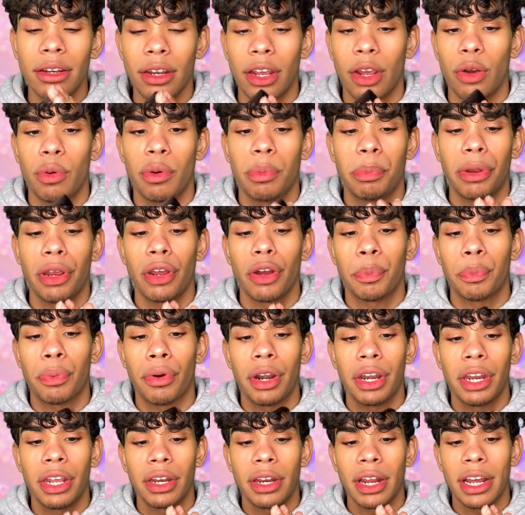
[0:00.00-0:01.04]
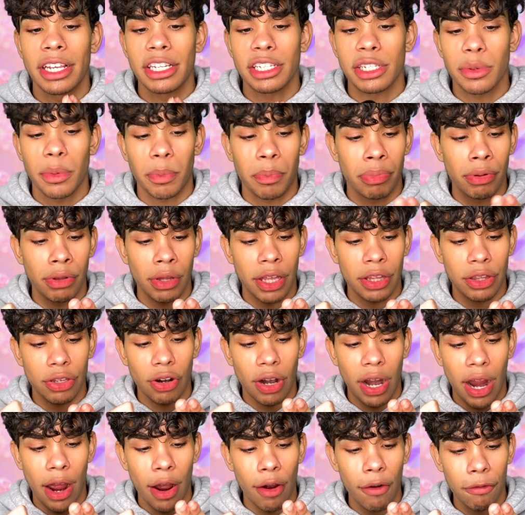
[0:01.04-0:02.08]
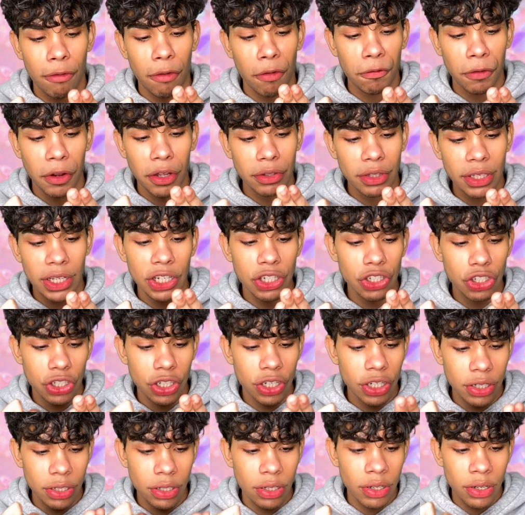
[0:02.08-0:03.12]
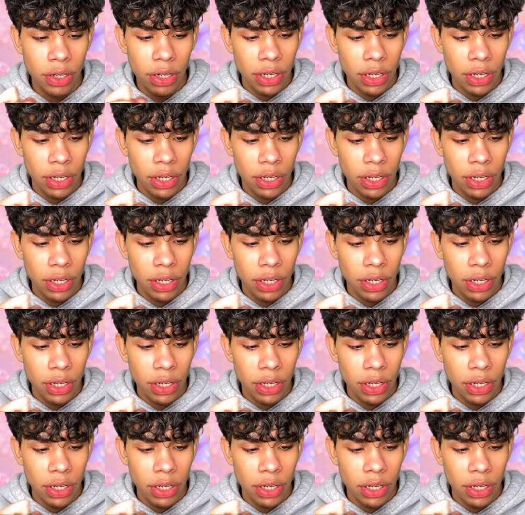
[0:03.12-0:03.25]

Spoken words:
It would be a pretty nice blender out for foundation.